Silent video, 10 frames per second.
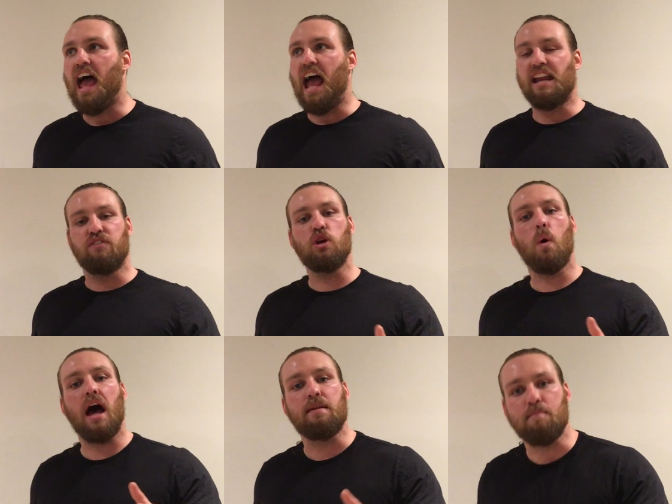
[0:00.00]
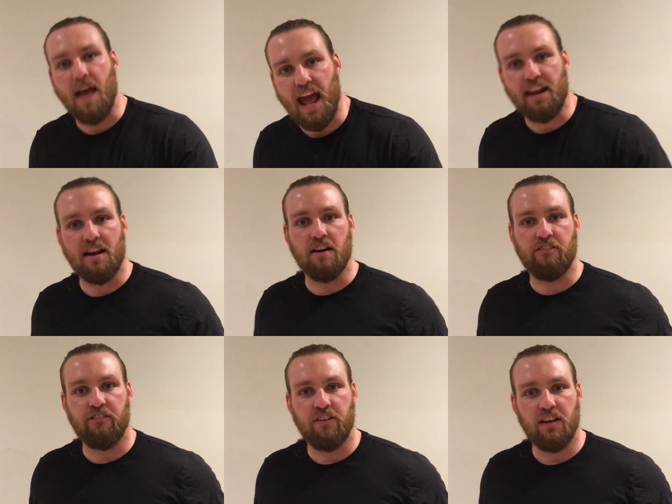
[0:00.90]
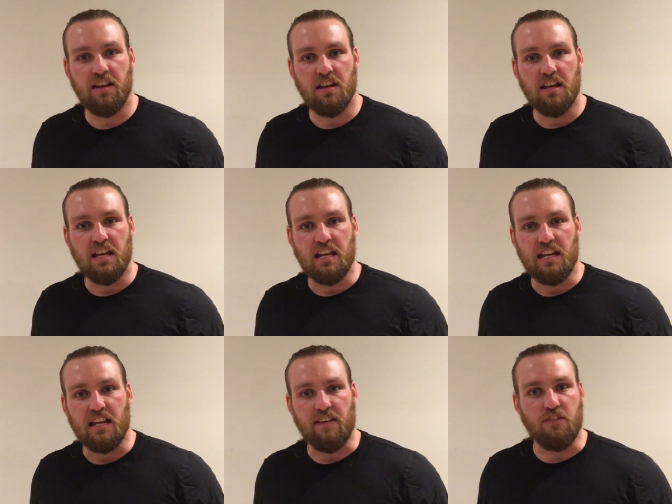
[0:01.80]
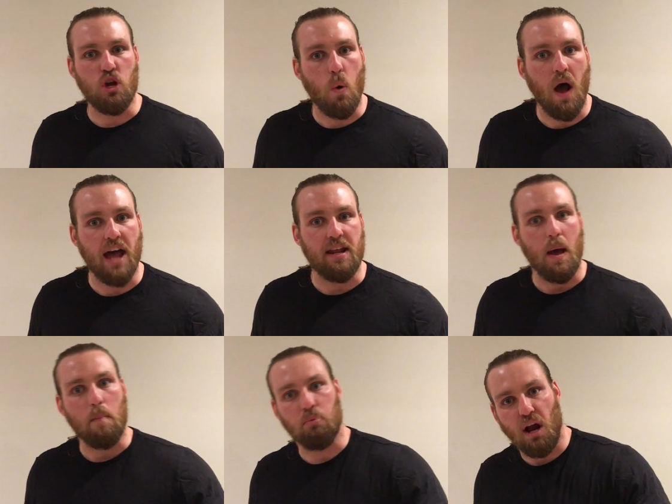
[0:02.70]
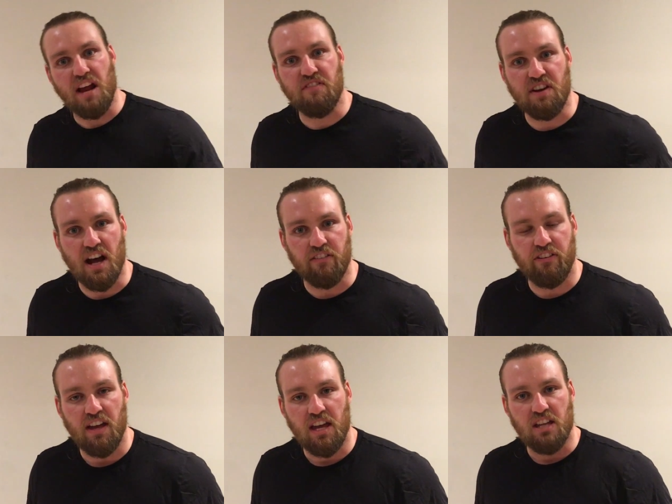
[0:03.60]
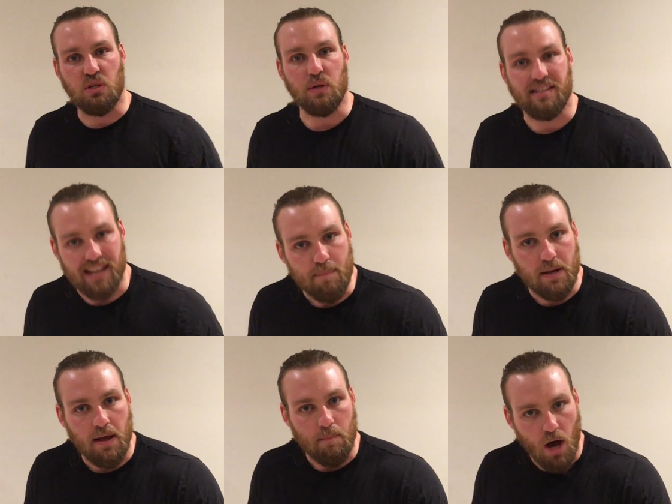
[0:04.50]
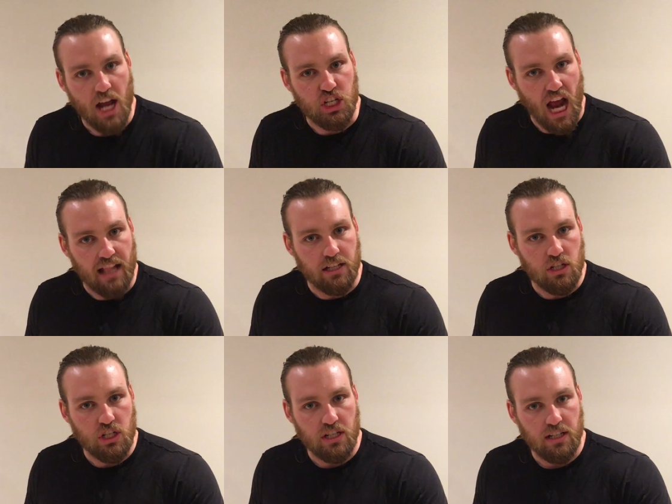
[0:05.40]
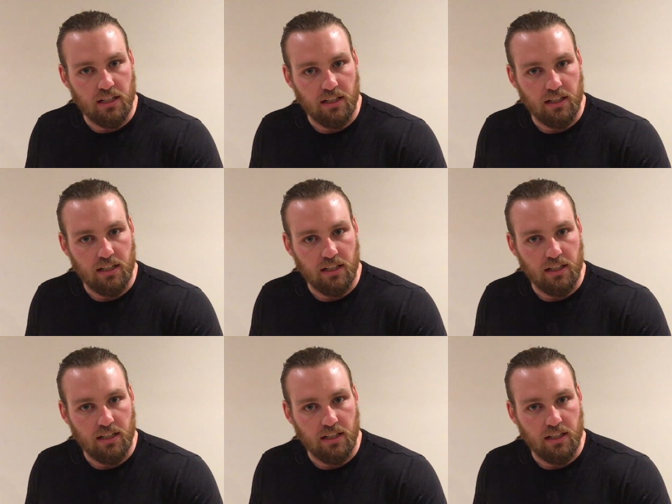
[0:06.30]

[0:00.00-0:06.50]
And if you aren't man enough, if you aren't brave enough to accept my challenge,